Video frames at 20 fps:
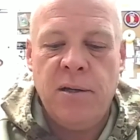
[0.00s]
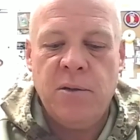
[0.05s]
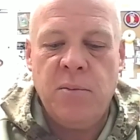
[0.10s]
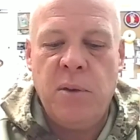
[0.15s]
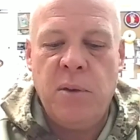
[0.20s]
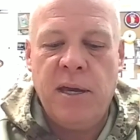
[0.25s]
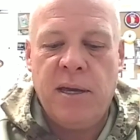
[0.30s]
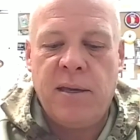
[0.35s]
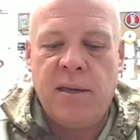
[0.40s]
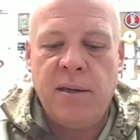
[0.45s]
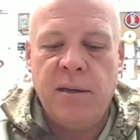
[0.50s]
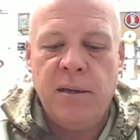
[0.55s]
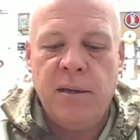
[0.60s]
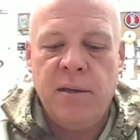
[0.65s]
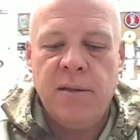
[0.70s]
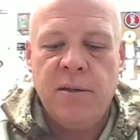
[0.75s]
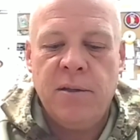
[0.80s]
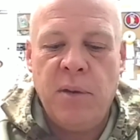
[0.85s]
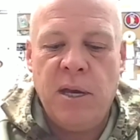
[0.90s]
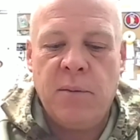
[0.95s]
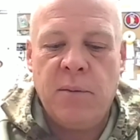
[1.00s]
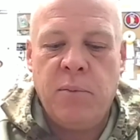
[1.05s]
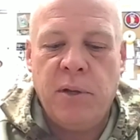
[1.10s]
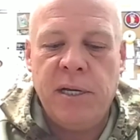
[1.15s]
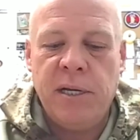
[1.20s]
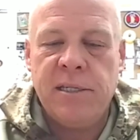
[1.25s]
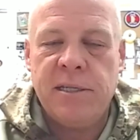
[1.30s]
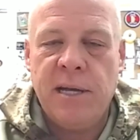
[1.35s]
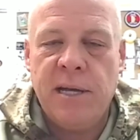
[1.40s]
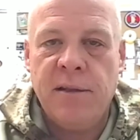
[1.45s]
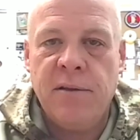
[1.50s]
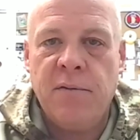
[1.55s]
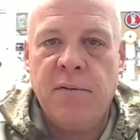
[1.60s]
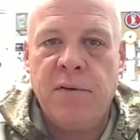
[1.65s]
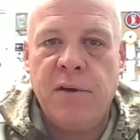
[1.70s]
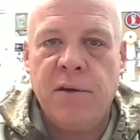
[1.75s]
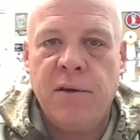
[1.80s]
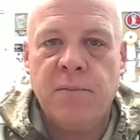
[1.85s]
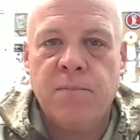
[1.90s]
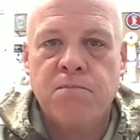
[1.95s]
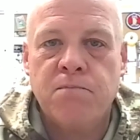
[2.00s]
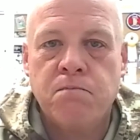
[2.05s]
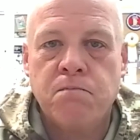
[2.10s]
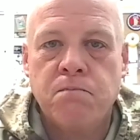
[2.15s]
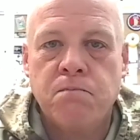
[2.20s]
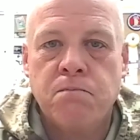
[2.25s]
make plays down the field.